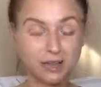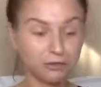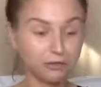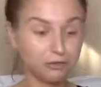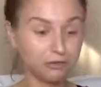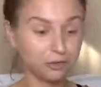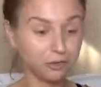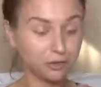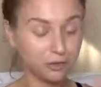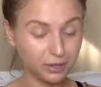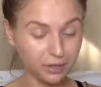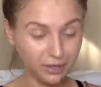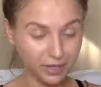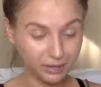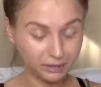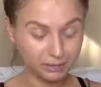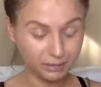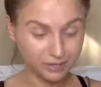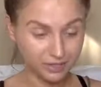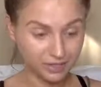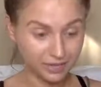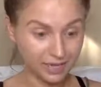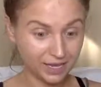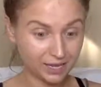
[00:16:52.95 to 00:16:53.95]
I flew to him. I
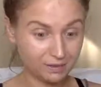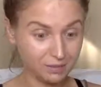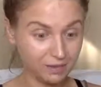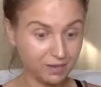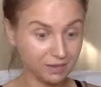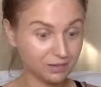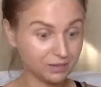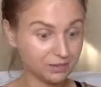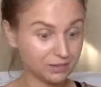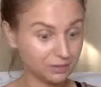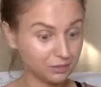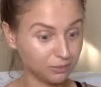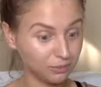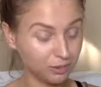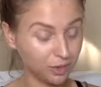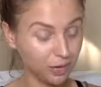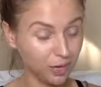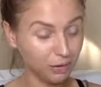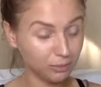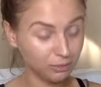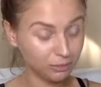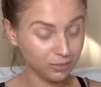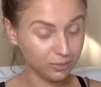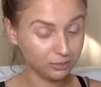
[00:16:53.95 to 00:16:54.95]
was like, hey man, this is a
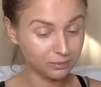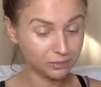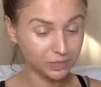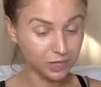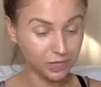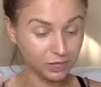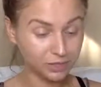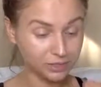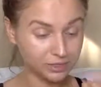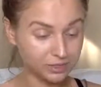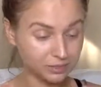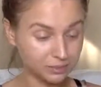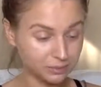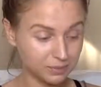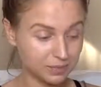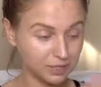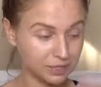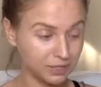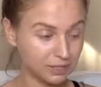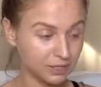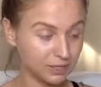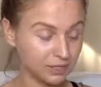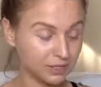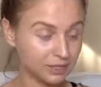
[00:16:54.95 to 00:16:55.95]
problem. Talk to
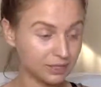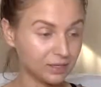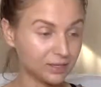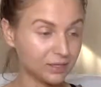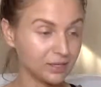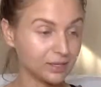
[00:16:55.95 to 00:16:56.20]
me.